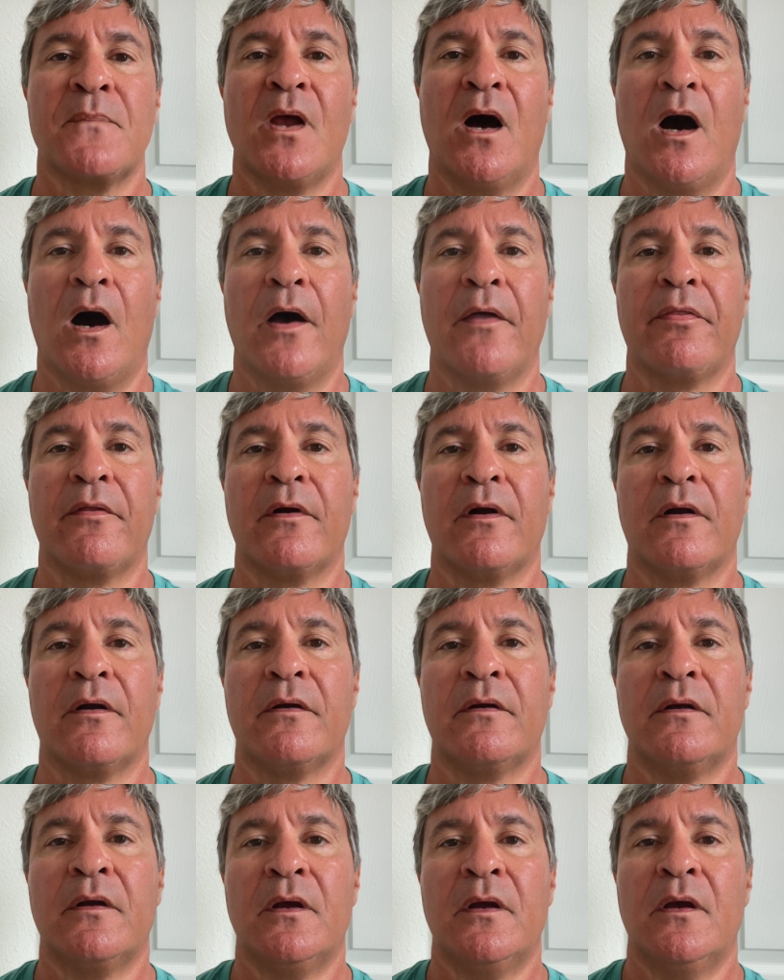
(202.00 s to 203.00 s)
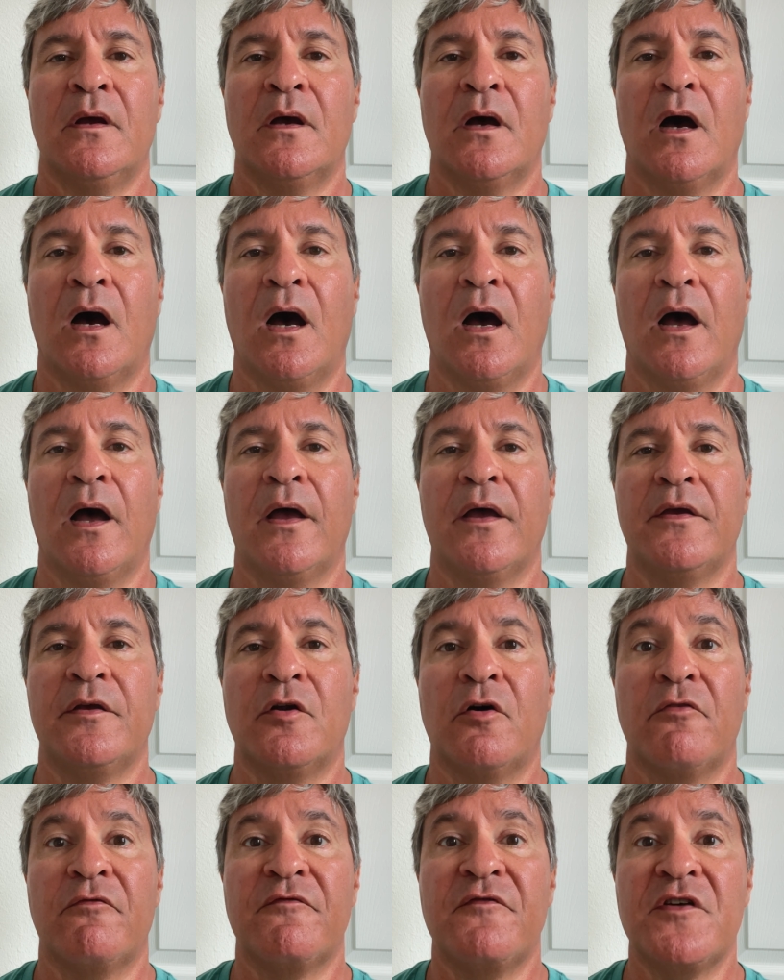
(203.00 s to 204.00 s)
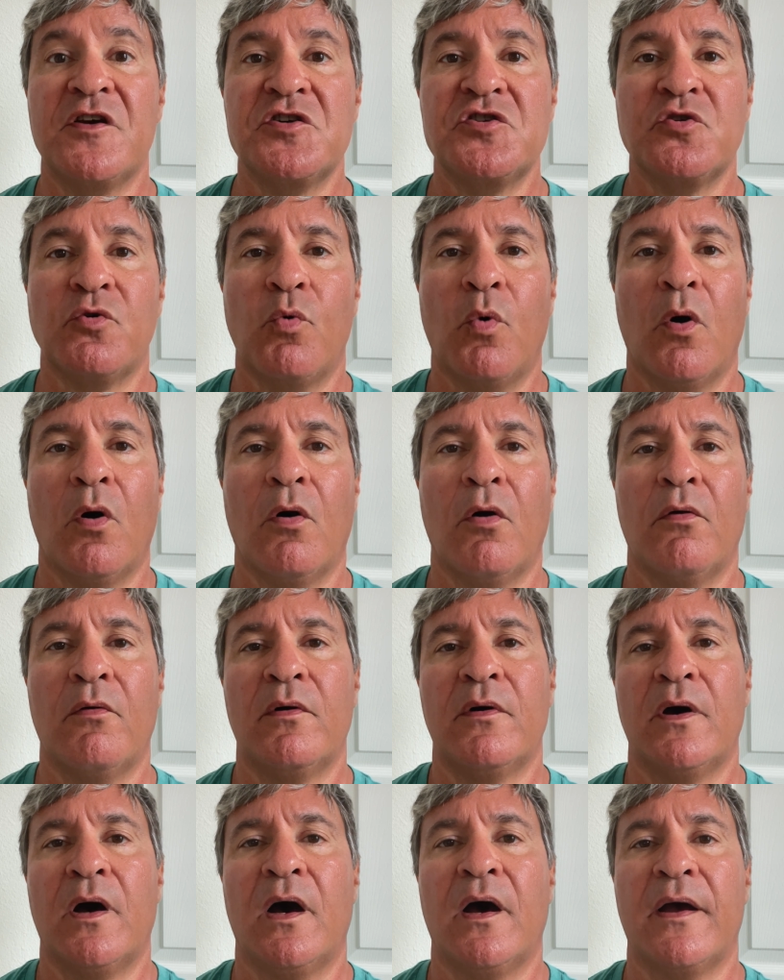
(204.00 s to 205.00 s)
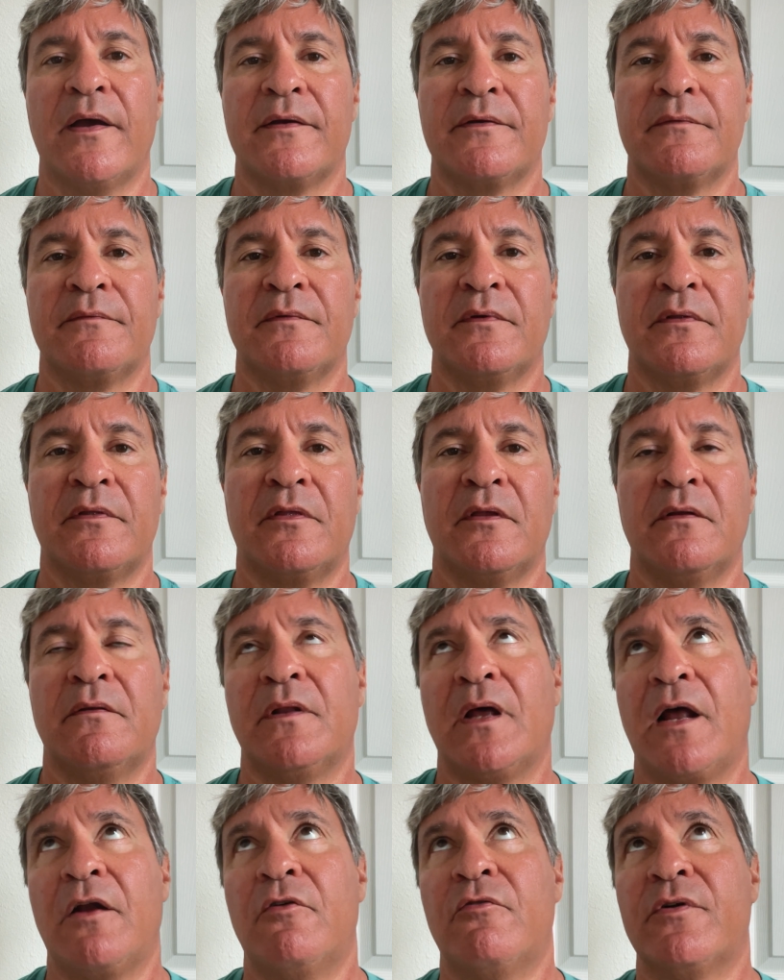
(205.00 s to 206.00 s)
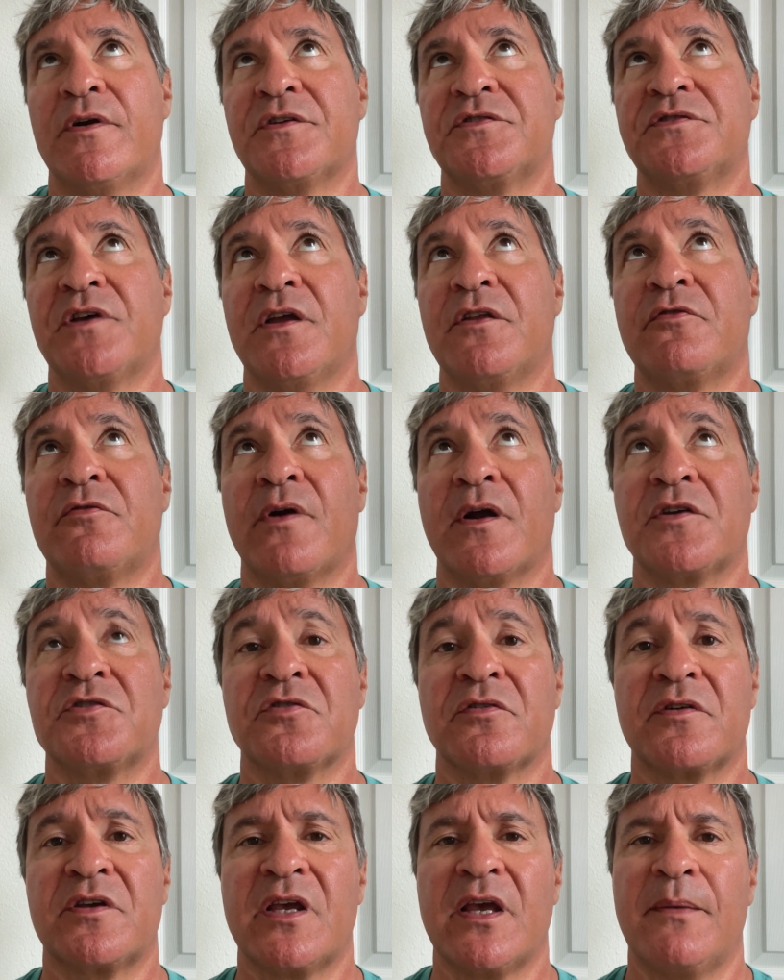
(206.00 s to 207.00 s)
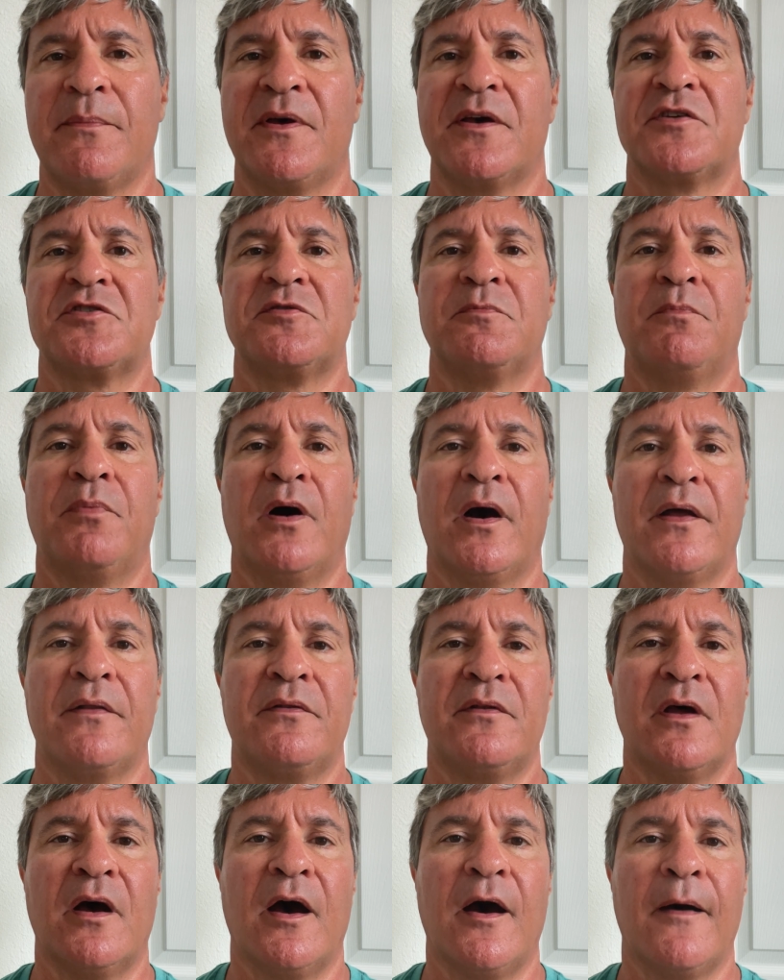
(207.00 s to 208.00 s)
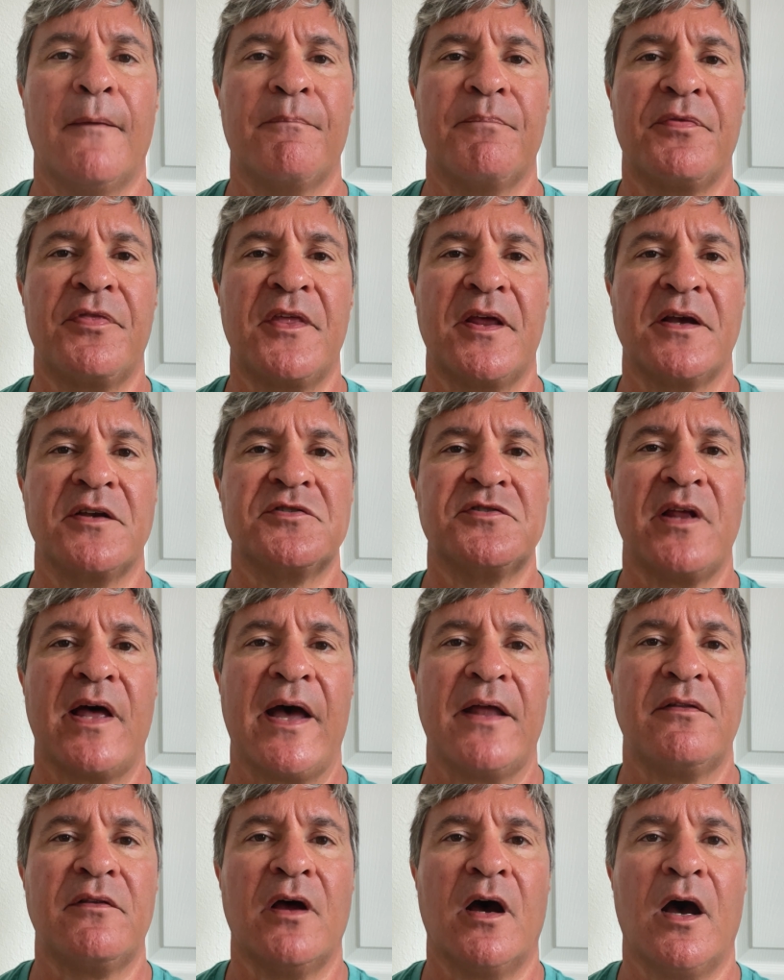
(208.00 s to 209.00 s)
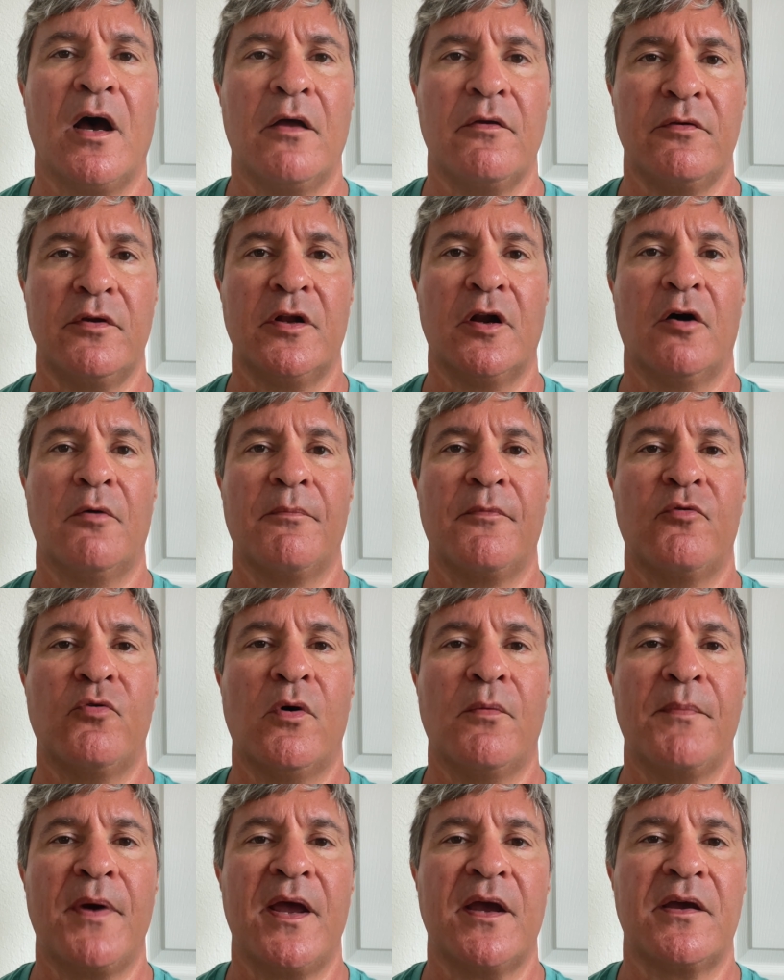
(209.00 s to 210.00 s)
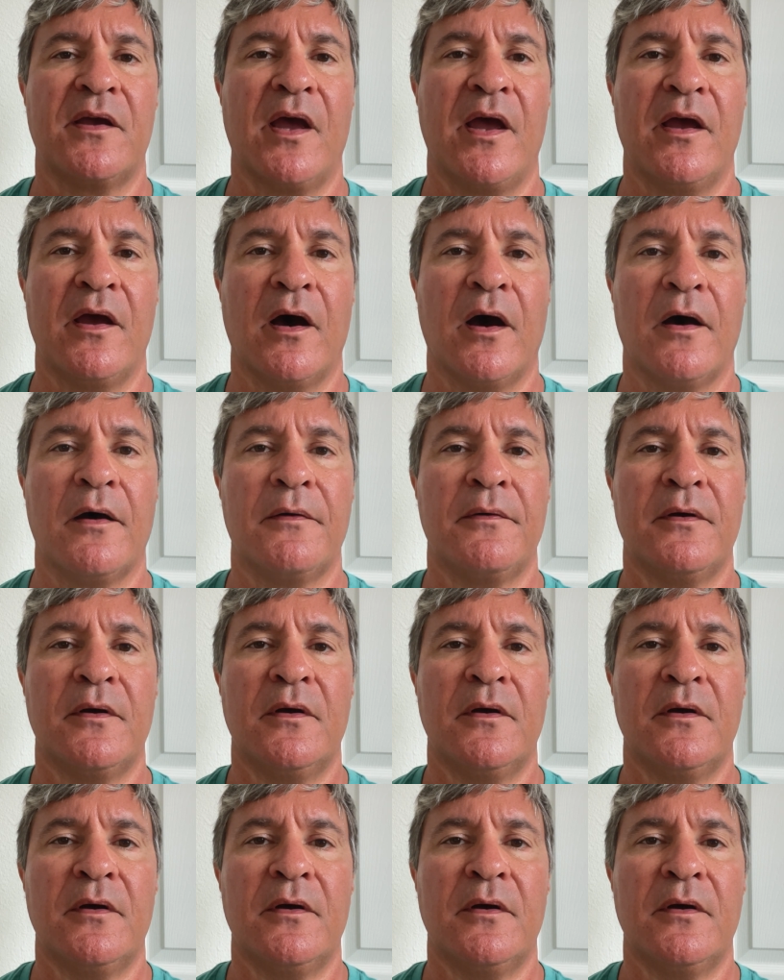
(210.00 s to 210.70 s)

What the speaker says: other visual I don't want to say tricks or gimmicks, but things that will make a